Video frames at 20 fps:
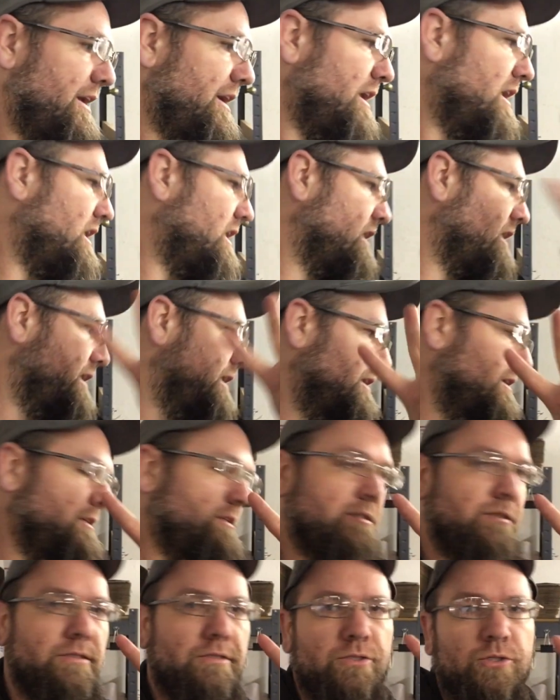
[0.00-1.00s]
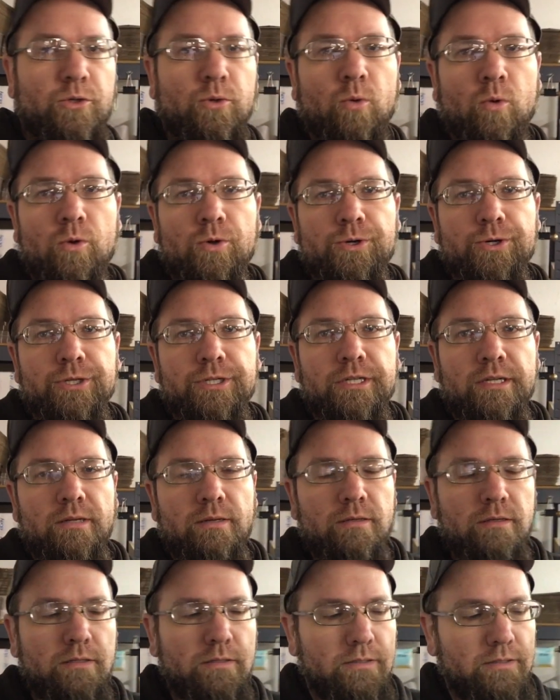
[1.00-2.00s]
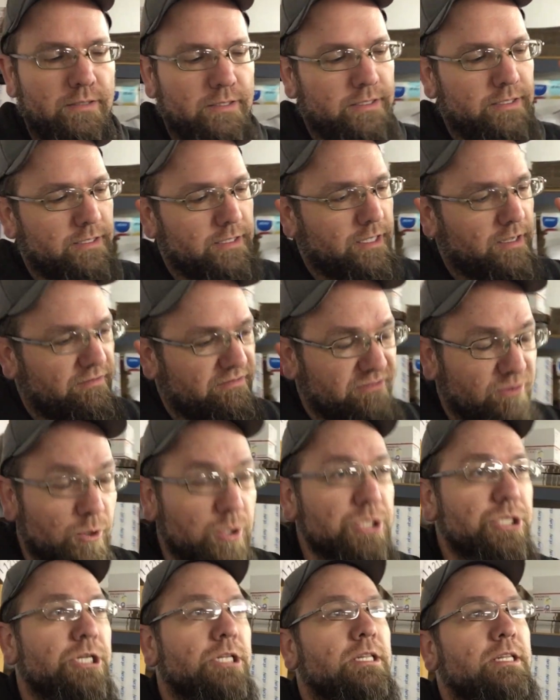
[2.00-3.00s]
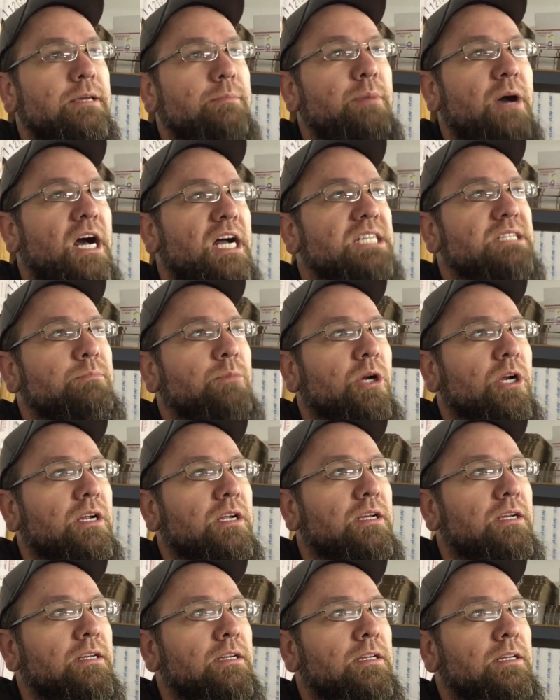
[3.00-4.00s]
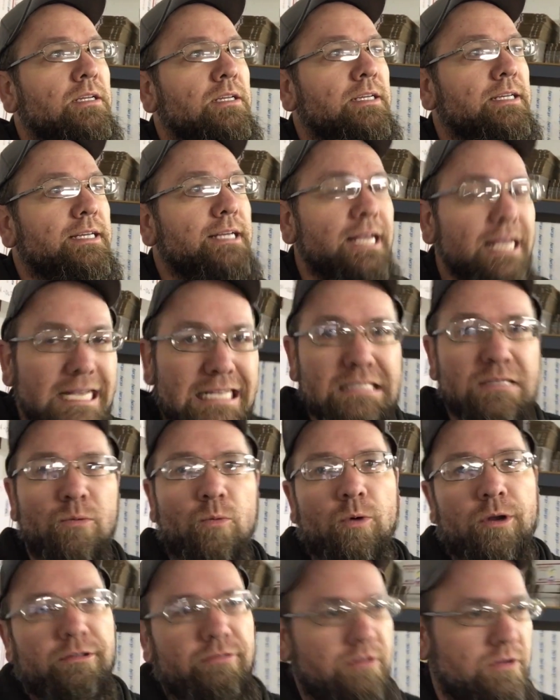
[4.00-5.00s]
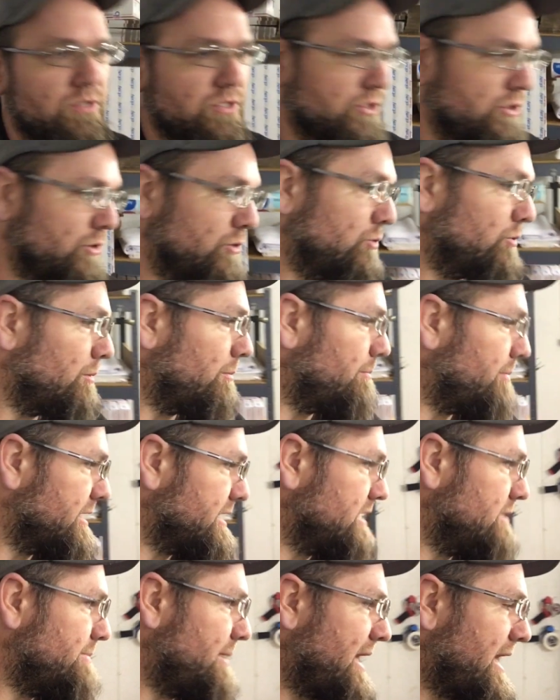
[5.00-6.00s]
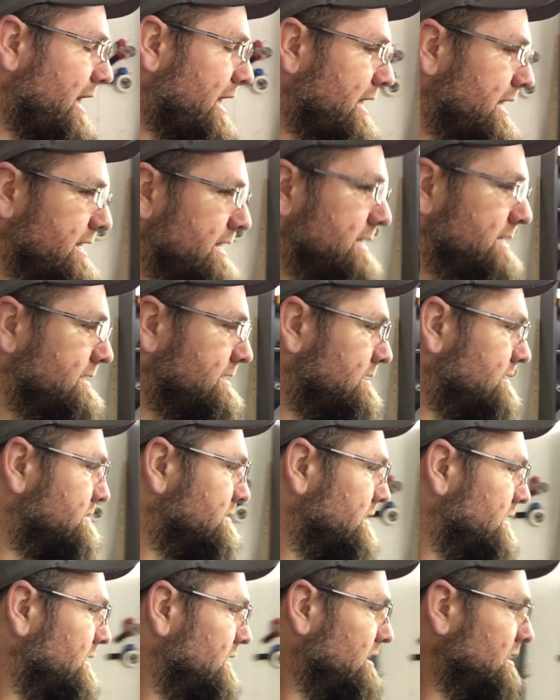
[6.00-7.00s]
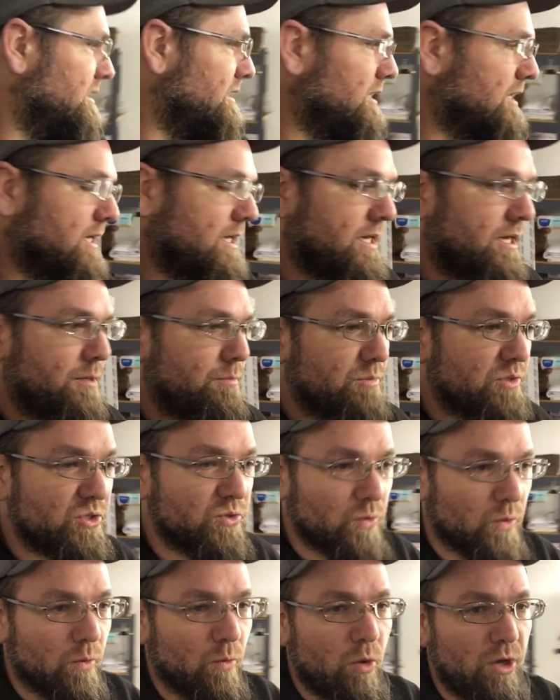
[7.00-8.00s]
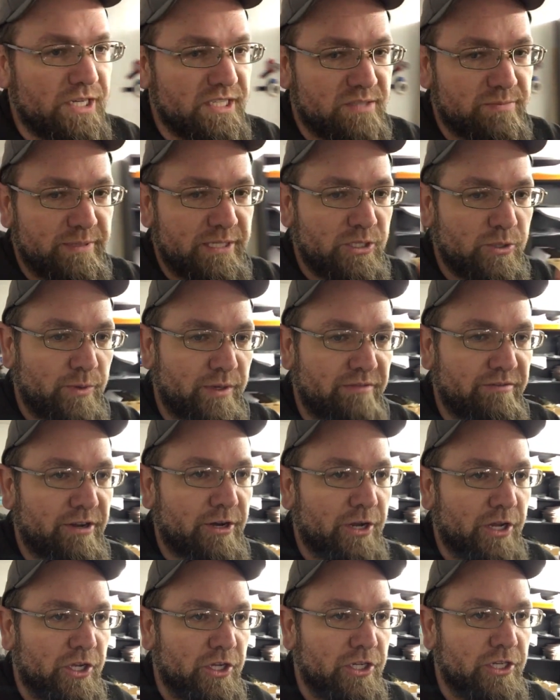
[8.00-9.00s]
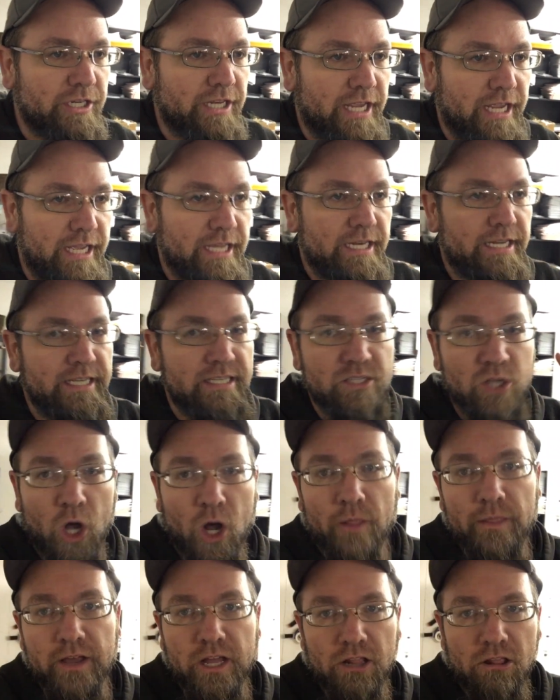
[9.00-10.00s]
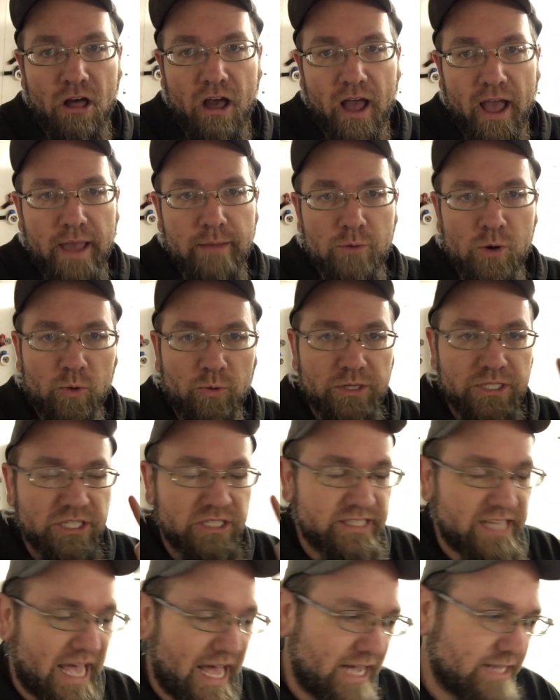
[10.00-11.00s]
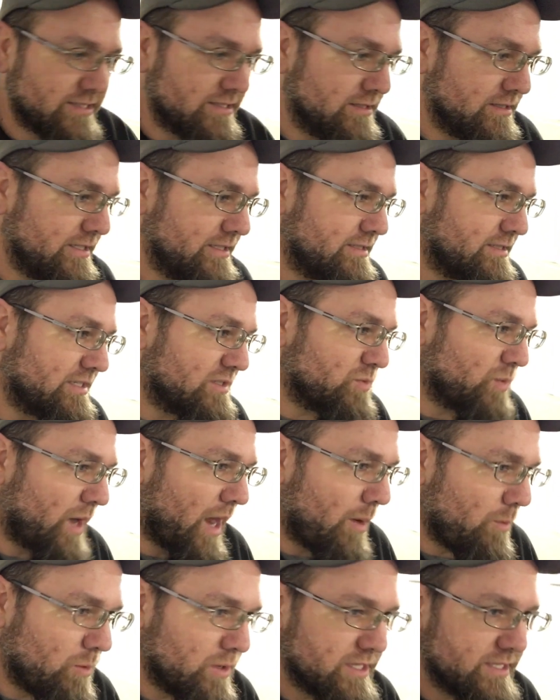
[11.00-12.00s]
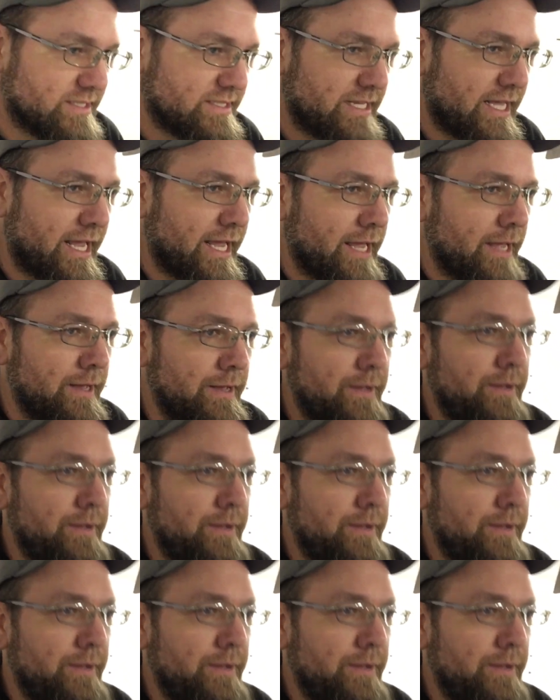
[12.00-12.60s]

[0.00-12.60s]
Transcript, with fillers: Uh, two orders. Uh, unfortunately, Poshmark isn't one of those two, but eBay is. Um, store one has been doing very good and is on the climb, which is excellent. That's what I want to see.